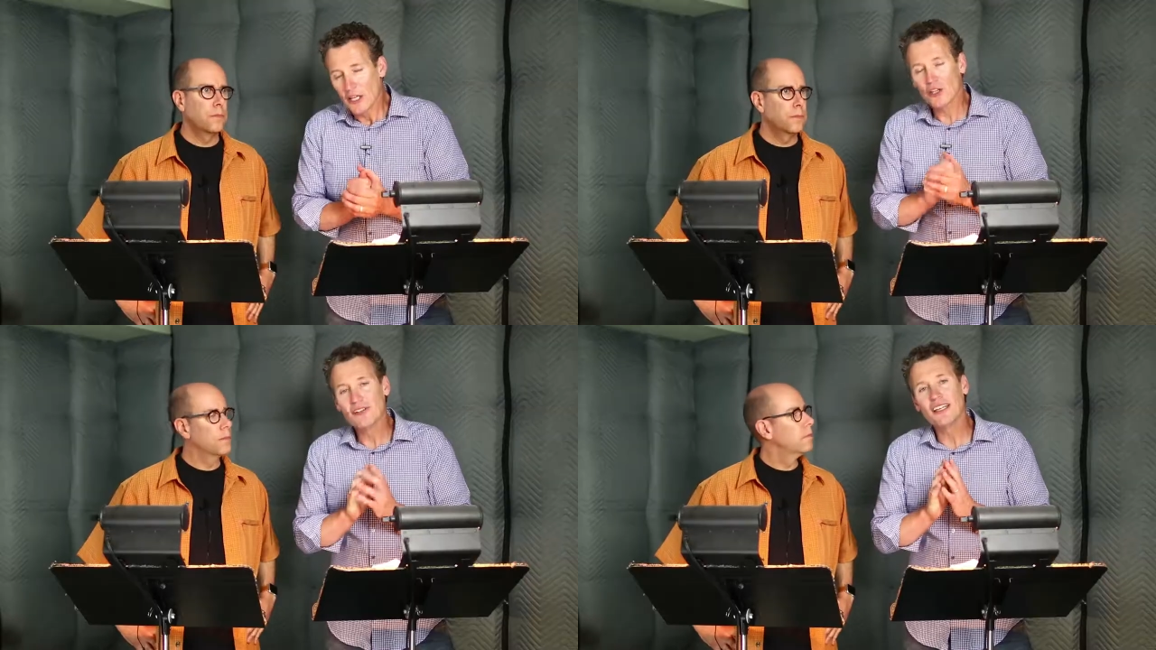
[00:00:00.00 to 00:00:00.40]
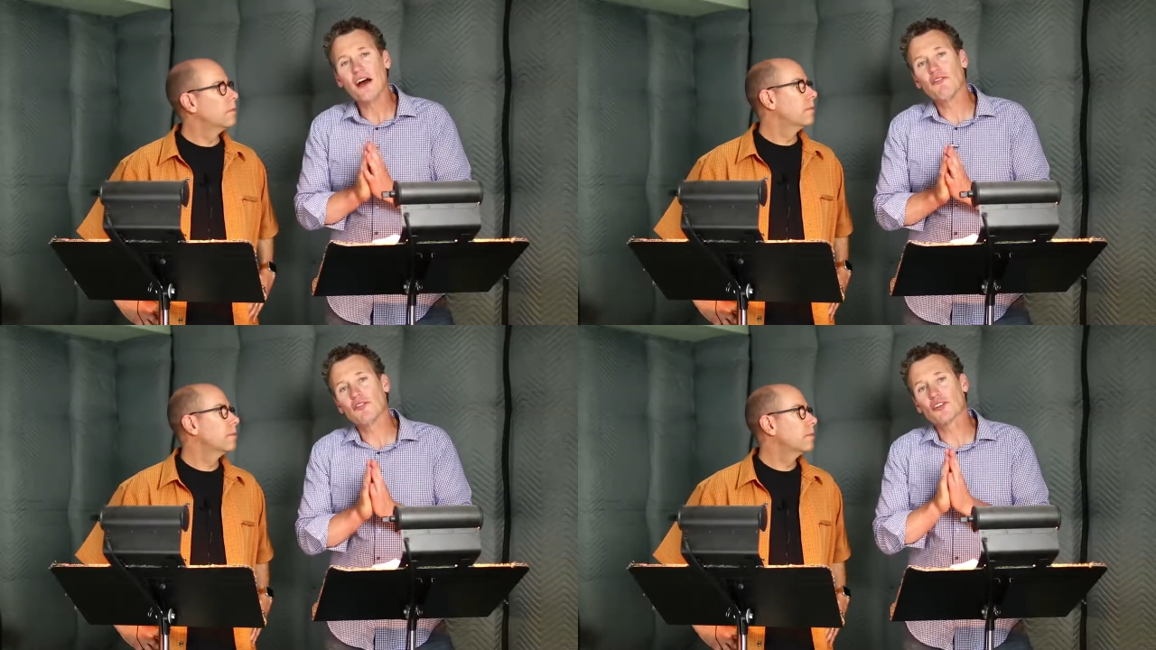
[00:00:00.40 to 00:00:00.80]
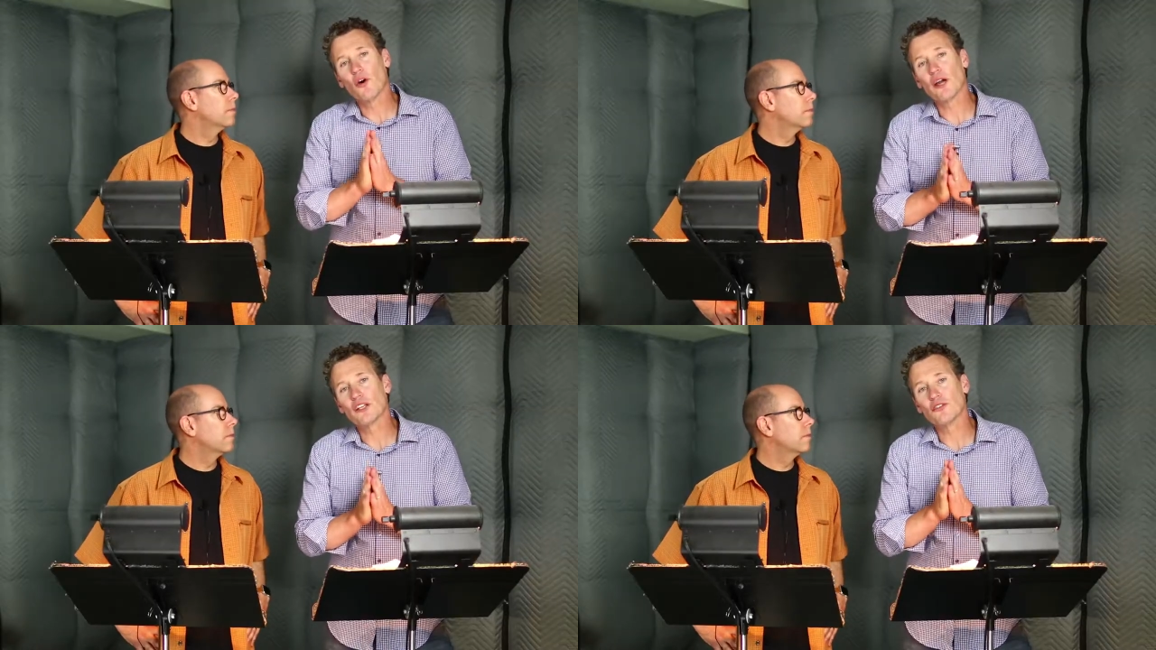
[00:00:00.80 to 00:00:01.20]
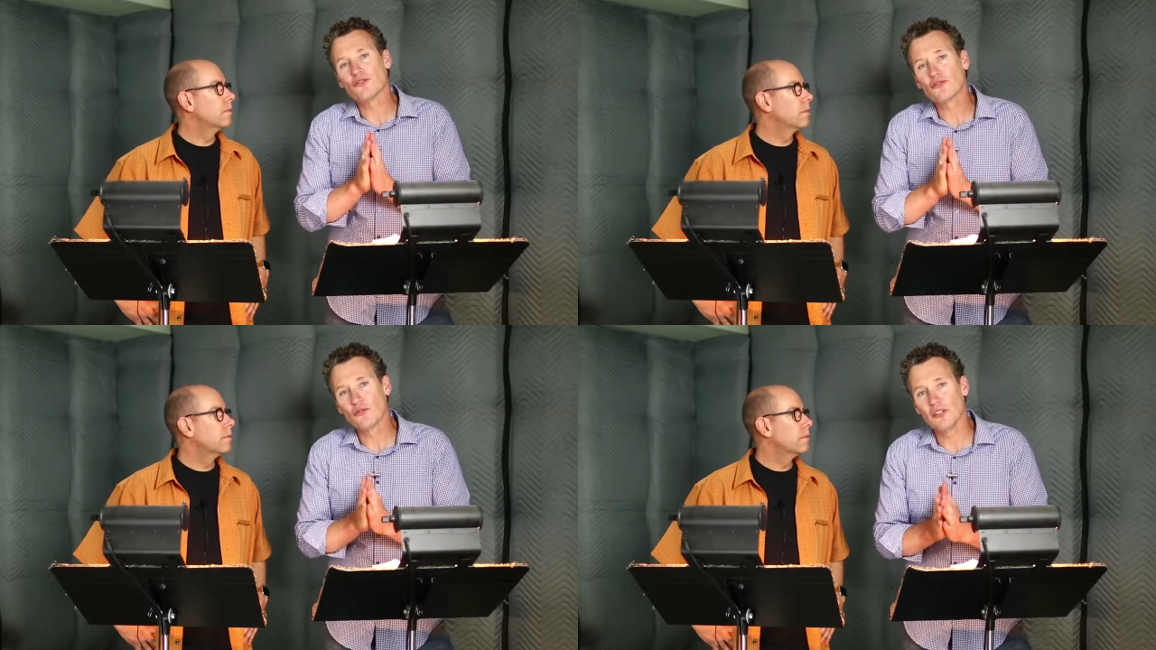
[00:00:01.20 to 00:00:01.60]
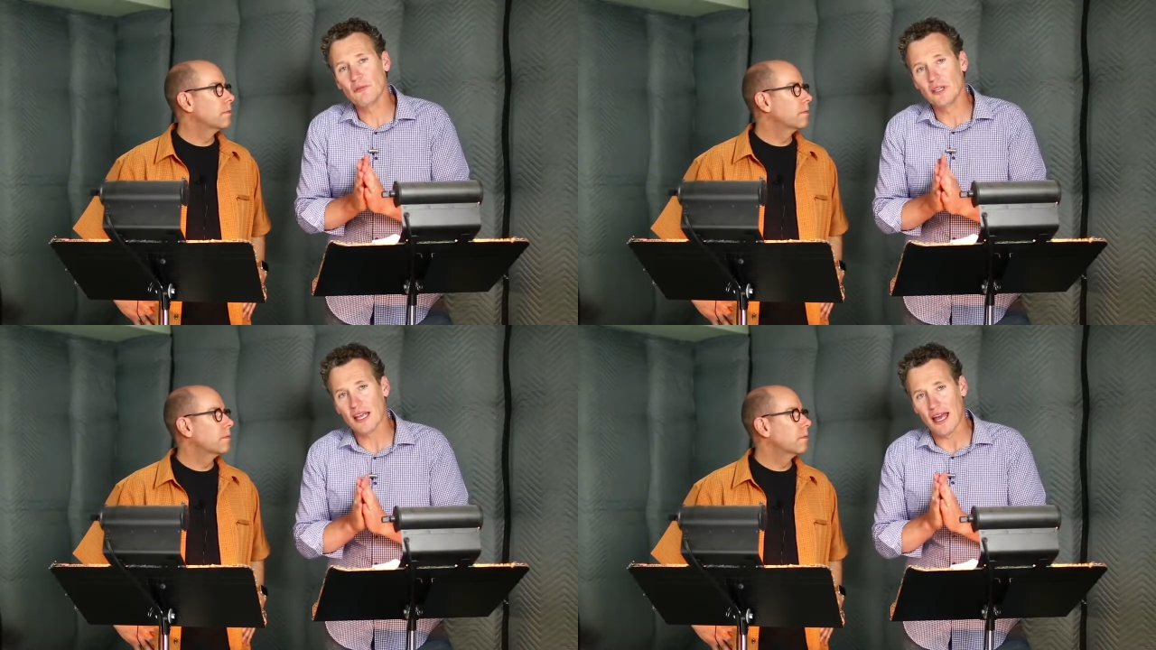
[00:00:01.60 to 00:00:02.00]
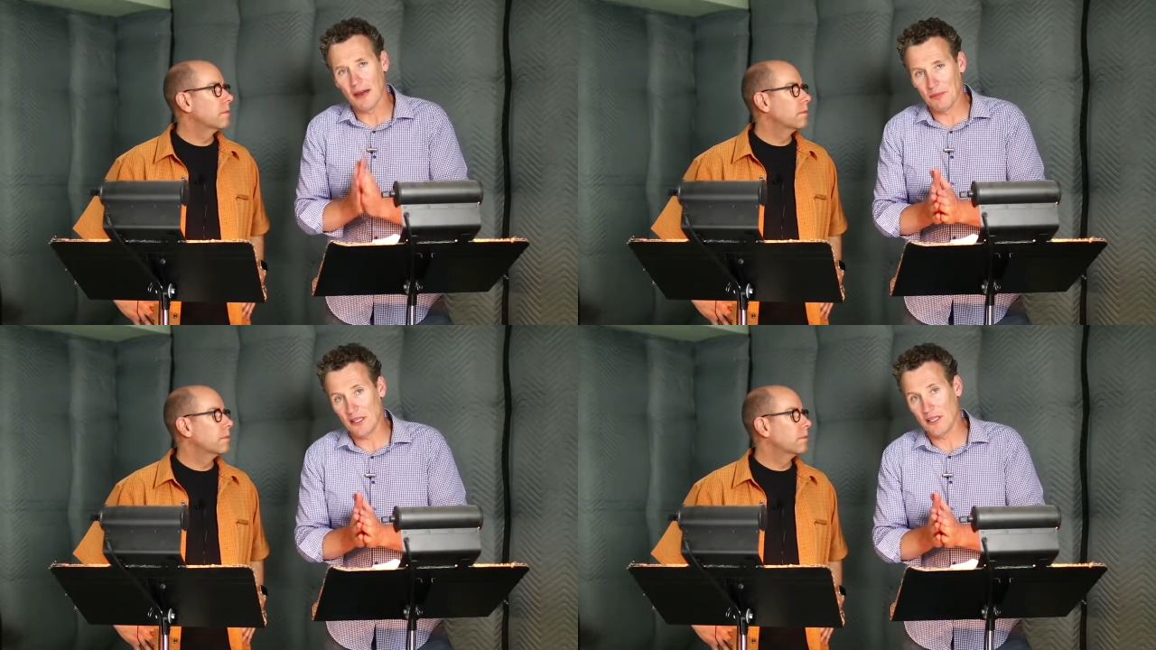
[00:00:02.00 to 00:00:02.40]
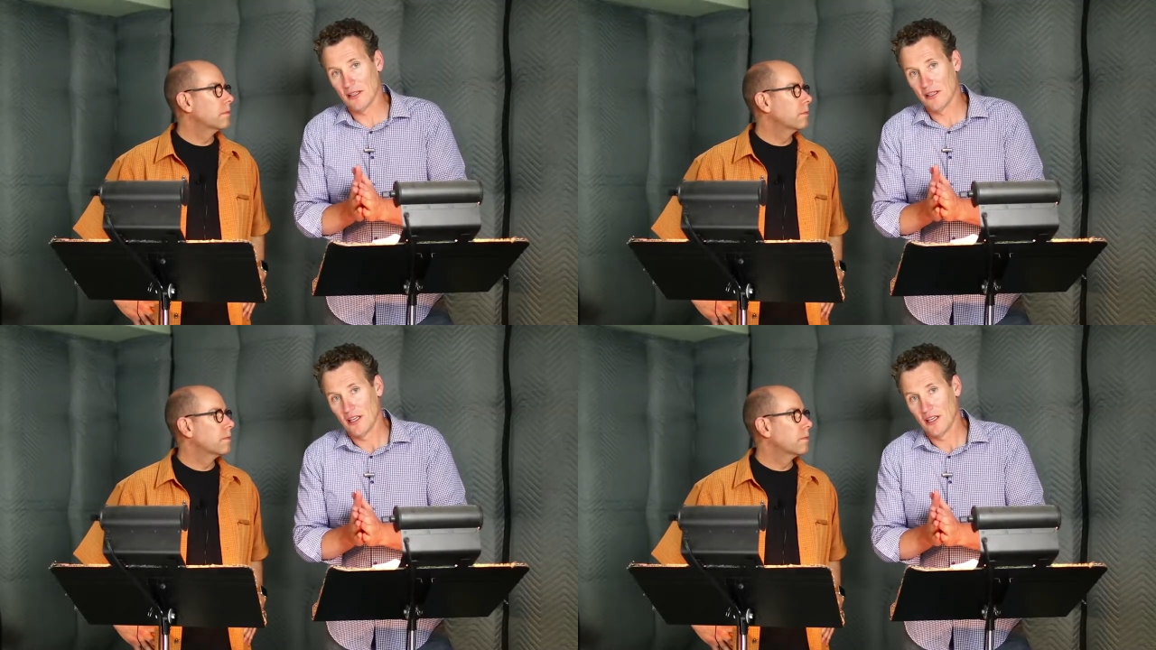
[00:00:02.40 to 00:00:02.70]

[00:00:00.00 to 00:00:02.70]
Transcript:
Speaker 1: You're never going to truly be happy